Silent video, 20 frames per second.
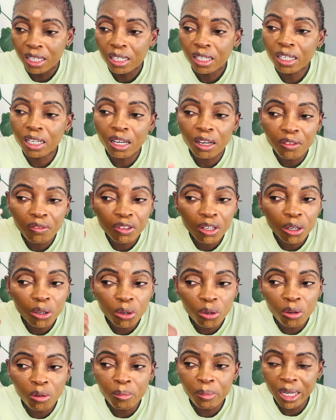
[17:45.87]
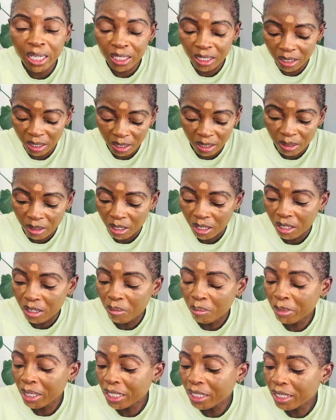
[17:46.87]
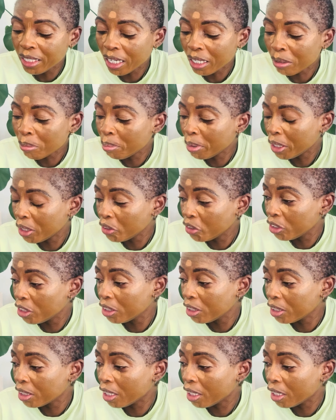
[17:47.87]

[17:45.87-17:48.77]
cover all my dark patches.